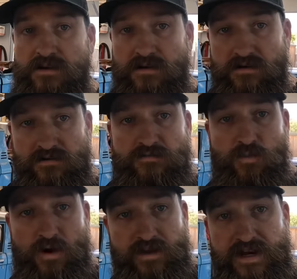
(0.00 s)
or
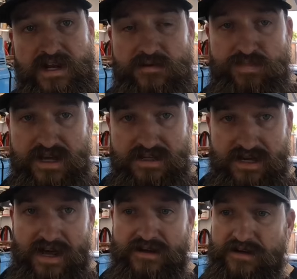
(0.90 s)
where they need to be,
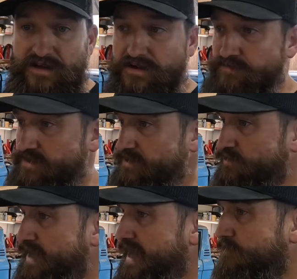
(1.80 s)
tighten it up. There's a little
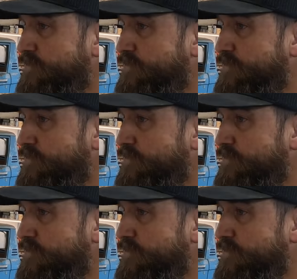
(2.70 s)
cap